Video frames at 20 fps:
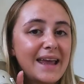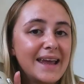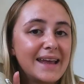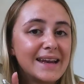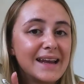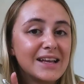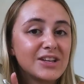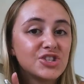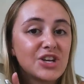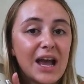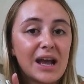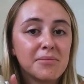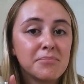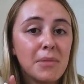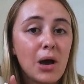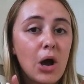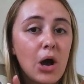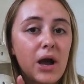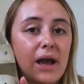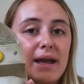in Chiang
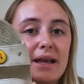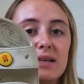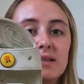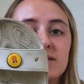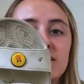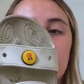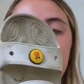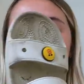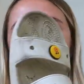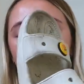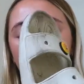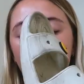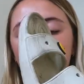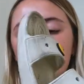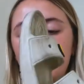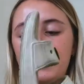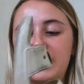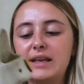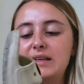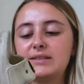Mai. So I've
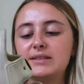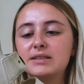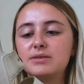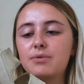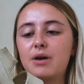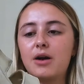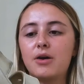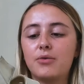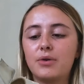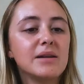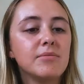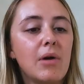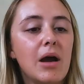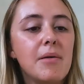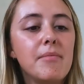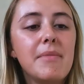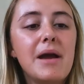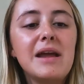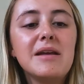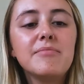got these as well. And
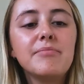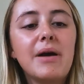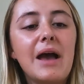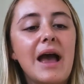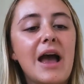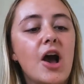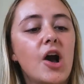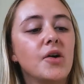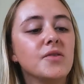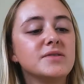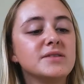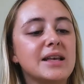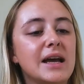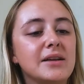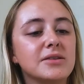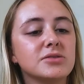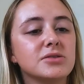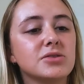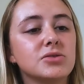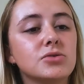my main pair of
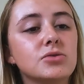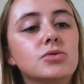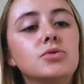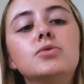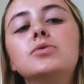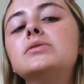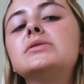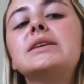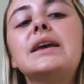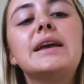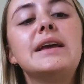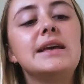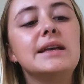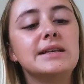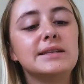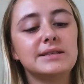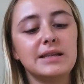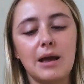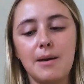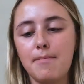sandals
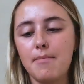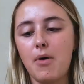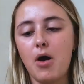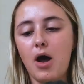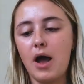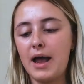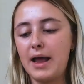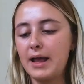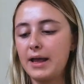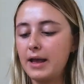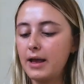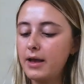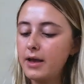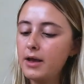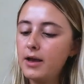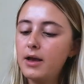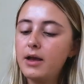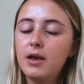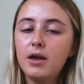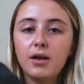is my
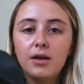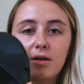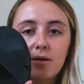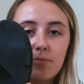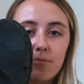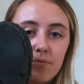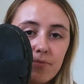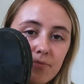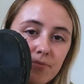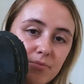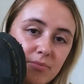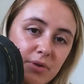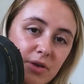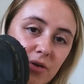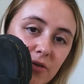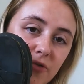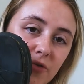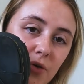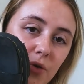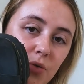
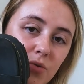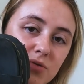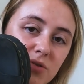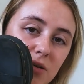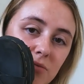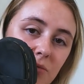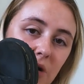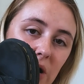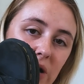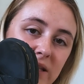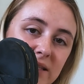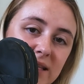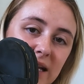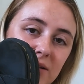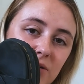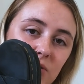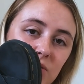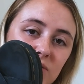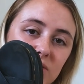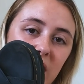beautiful Doc Martens
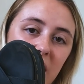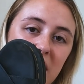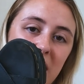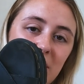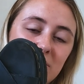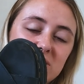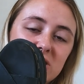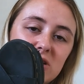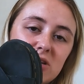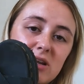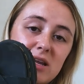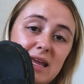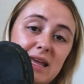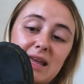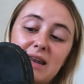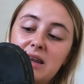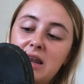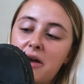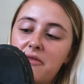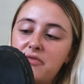sandals. I
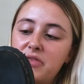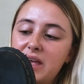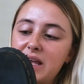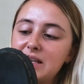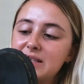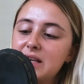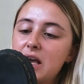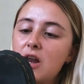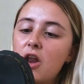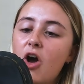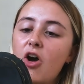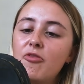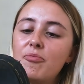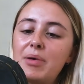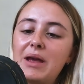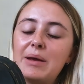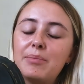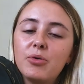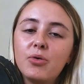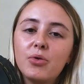absolutely love these. A lot of
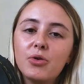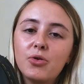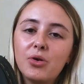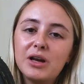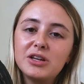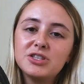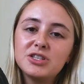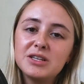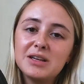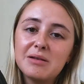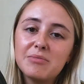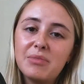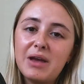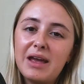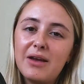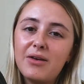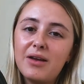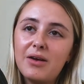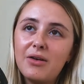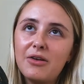people were questioning
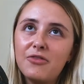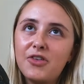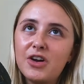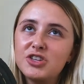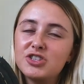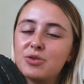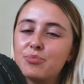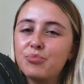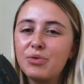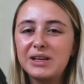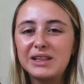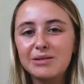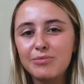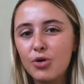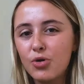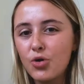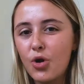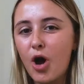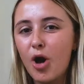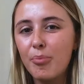me if I should bring them
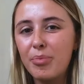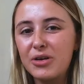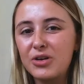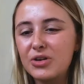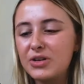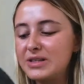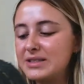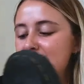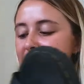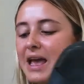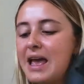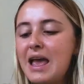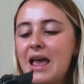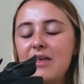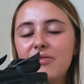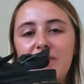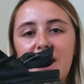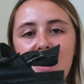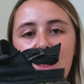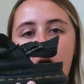or not, because
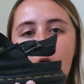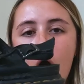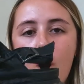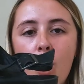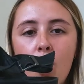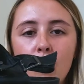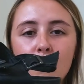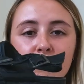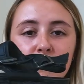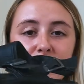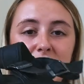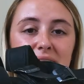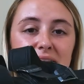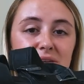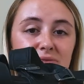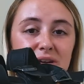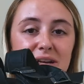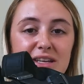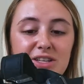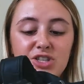they are
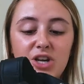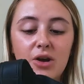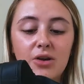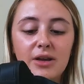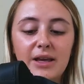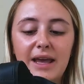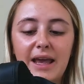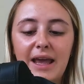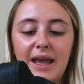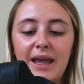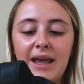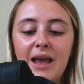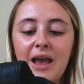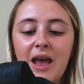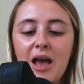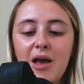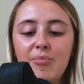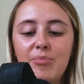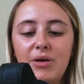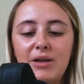really, really chunky,
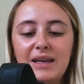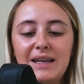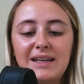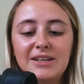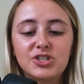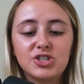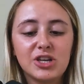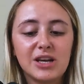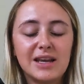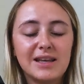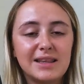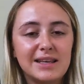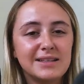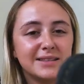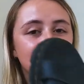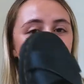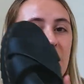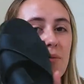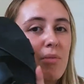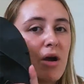but literally
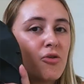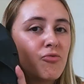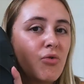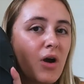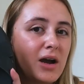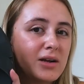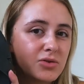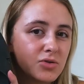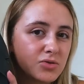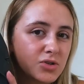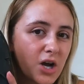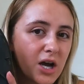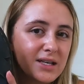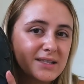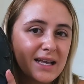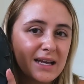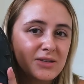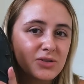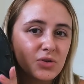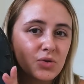these are like my ride or die
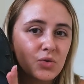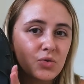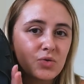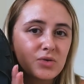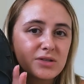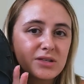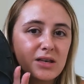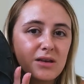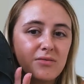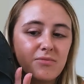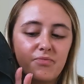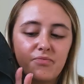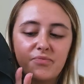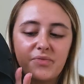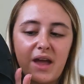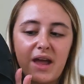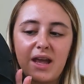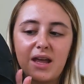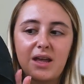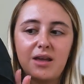sandals.
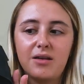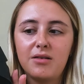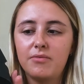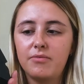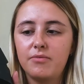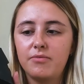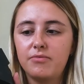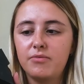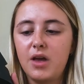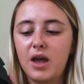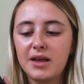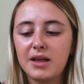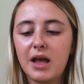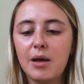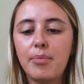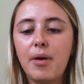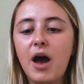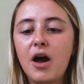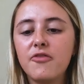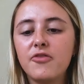They, like,
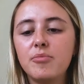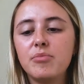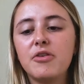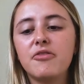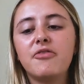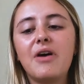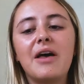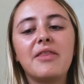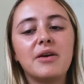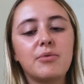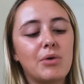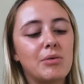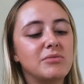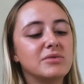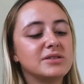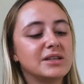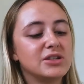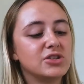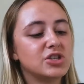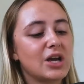apart from the fact that when I
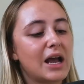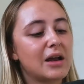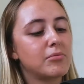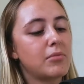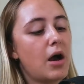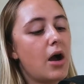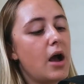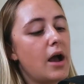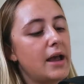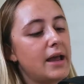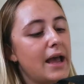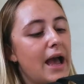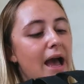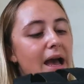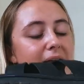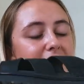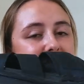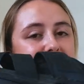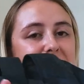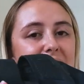was in Chiang Mai
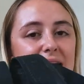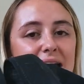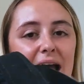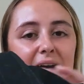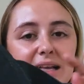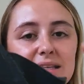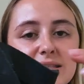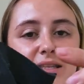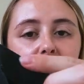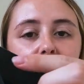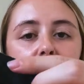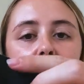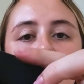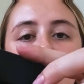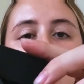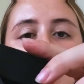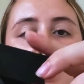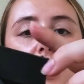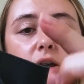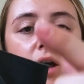and I had to
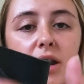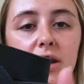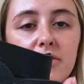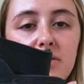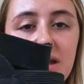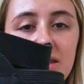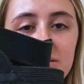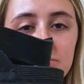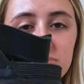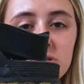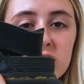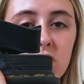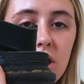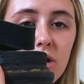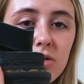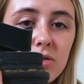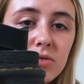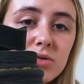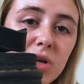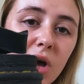kind of get them
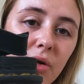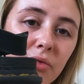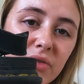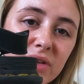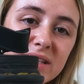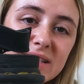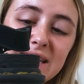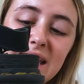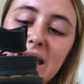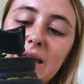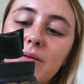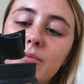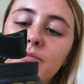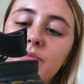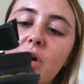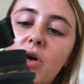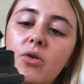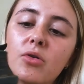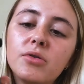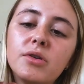sewed on the
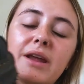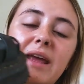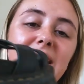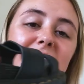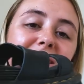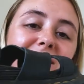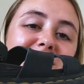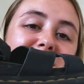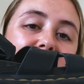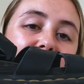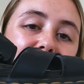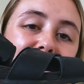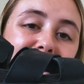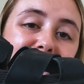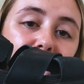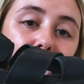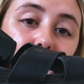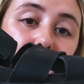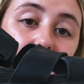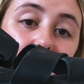seam on either
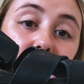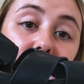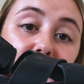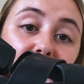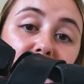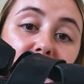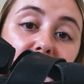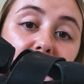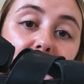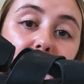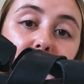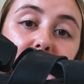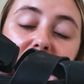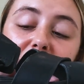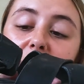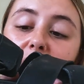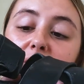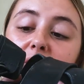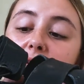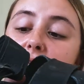sides on both of them,
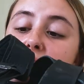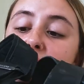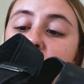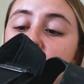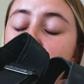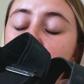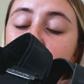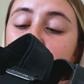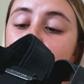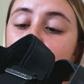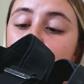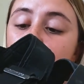I don't know, I just